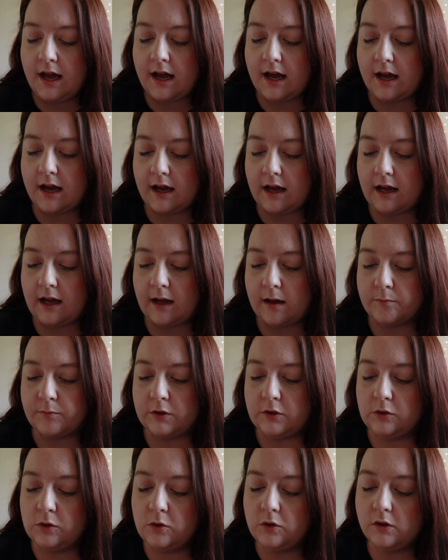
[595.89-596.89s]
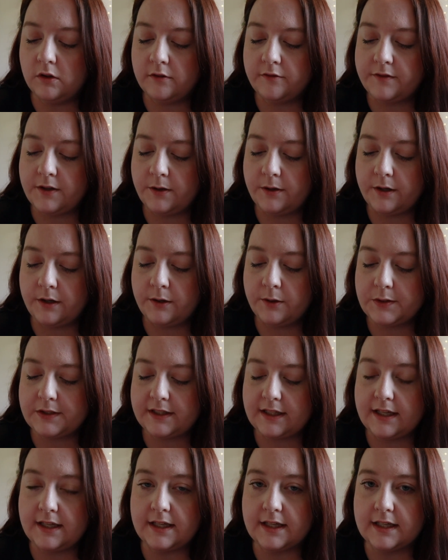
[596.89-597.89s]
Google Photos
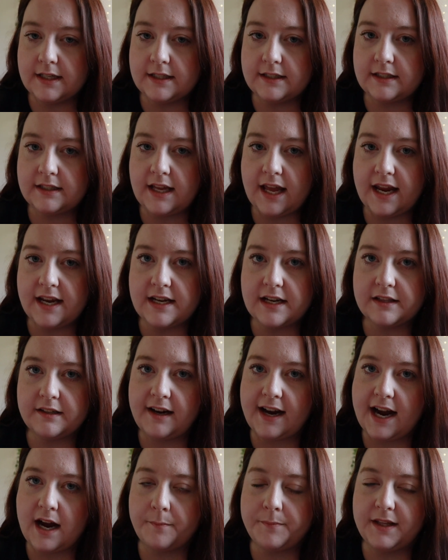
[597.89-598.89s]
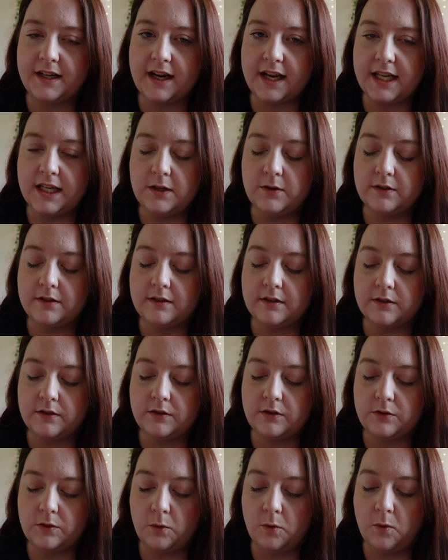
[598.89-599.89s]
is another app that I use to
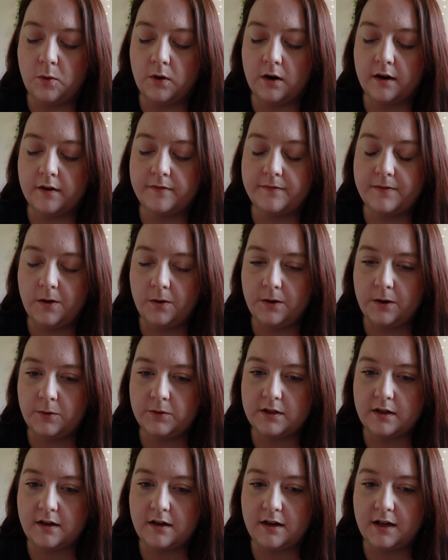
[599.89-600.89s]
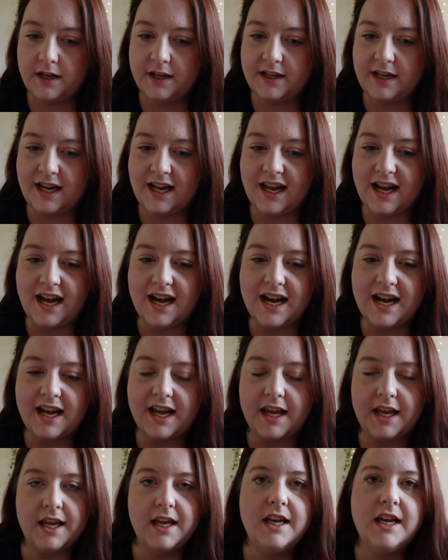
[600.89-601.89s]
store photos on.
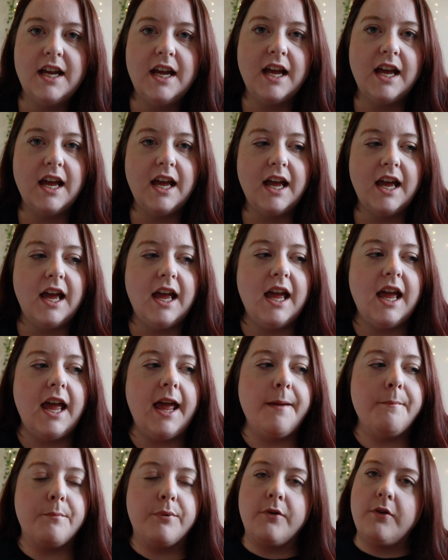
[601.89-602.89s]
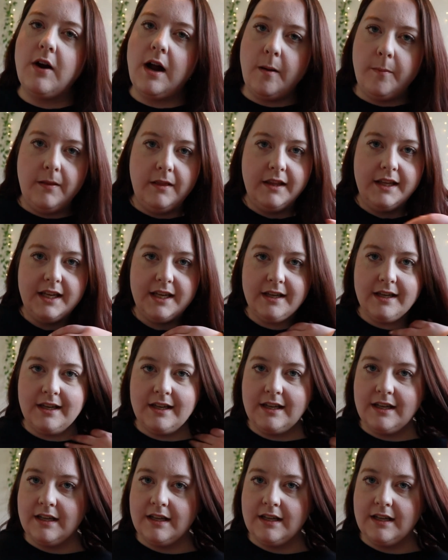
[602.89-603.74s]
I am probably